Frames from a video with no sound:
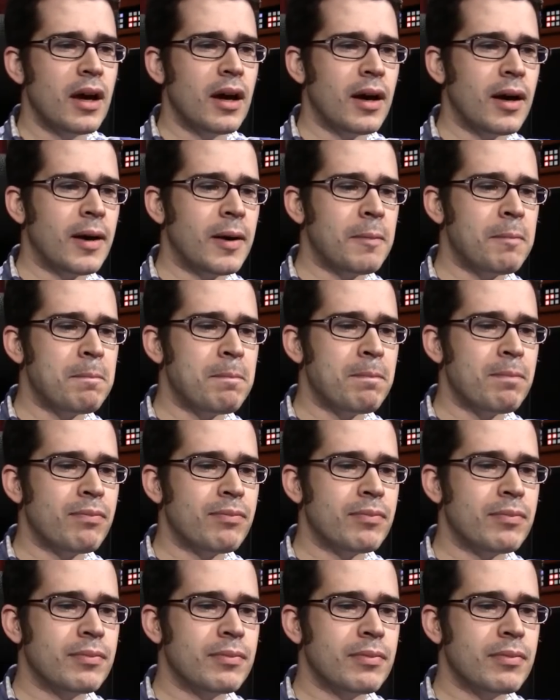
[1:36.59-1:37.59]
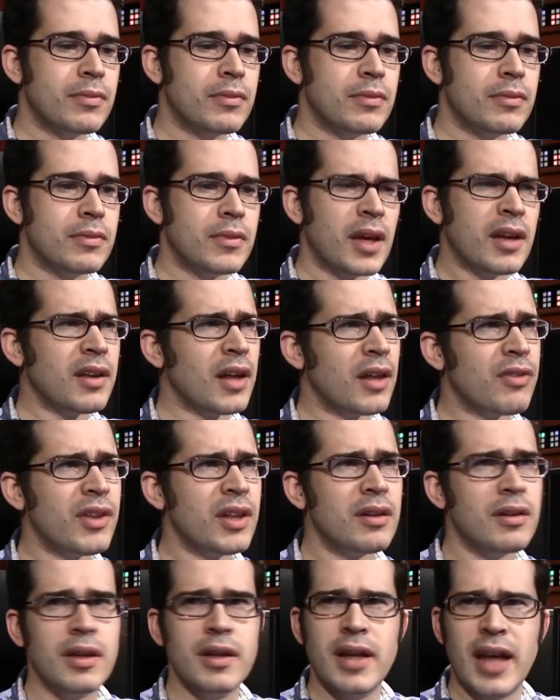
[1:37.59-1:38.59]
I
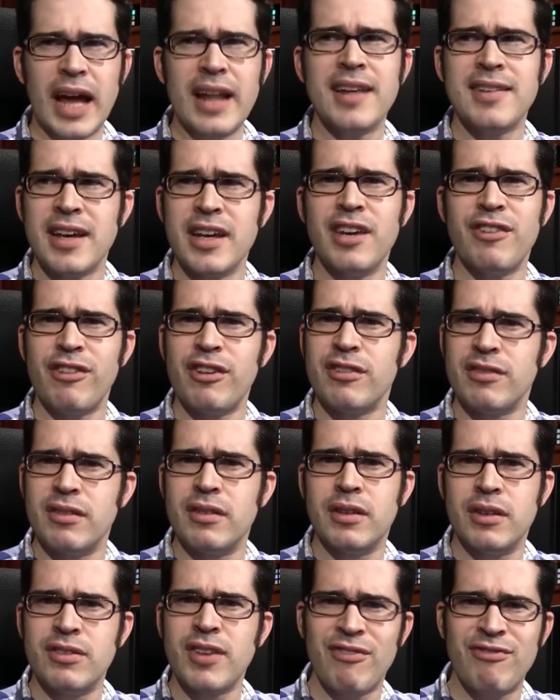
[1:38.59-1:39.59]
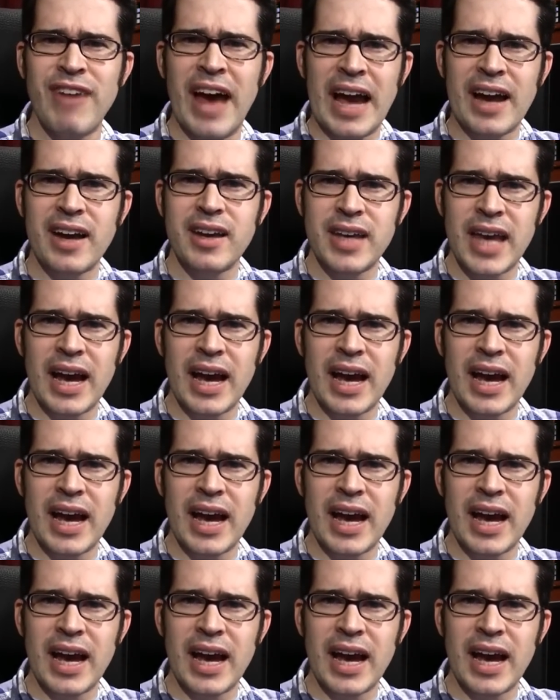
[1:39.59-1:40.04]
think that's how you say FAQ.